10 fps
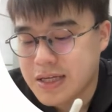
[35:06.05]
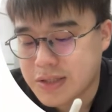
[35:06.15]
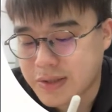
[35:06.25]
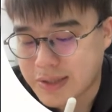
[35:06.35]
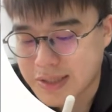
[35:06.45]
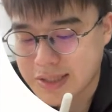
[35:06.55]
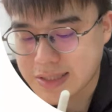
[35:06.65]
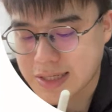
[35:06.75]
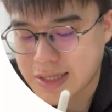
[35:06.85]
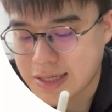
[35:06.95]
So in this
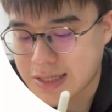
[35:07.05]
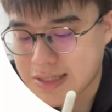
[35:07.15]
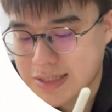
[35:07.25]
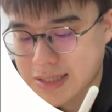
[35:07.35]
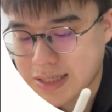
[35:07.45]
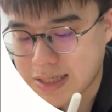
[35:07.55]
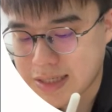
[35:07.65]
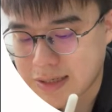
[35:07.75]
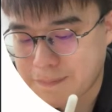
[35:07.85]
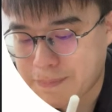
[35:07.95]
case,
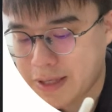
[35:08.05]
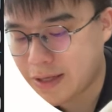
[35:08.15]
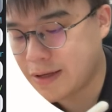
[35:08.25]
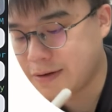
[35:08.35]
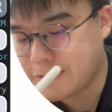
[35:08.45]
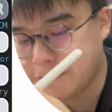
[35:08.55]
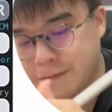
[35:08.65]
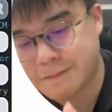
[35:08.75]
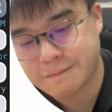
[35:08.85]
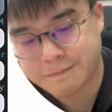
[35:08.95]
PQ,
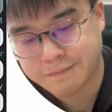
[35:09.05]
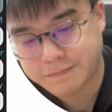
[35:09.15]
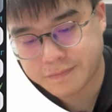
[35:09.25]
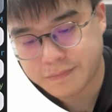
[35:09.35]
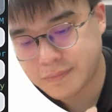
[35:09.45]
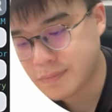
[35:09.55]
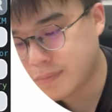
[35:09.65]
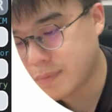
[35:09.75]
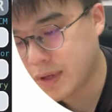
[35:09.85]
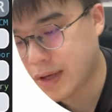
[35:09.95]

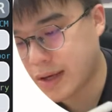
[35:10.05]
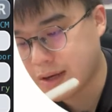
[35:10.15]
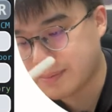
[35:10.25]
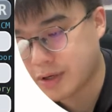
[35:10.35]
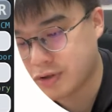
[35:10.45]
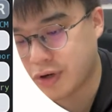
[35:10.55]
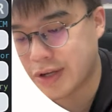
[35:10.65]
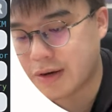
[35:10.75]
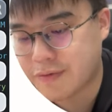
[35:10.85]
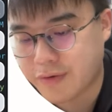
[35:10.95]
okay, I'm gonna draw it
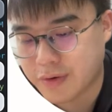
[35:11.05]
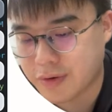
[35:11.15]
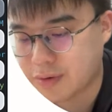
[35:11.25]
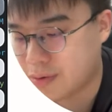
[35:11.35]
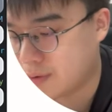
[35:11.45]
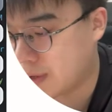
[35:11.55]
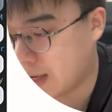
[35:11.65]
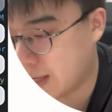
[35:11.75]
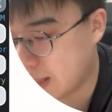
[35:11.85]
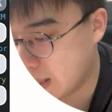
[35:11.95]
out for you
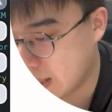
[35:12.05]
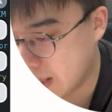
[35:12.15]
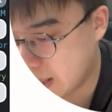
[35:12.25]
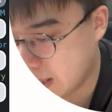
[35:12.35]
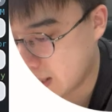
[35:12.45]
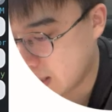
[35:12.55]
guys.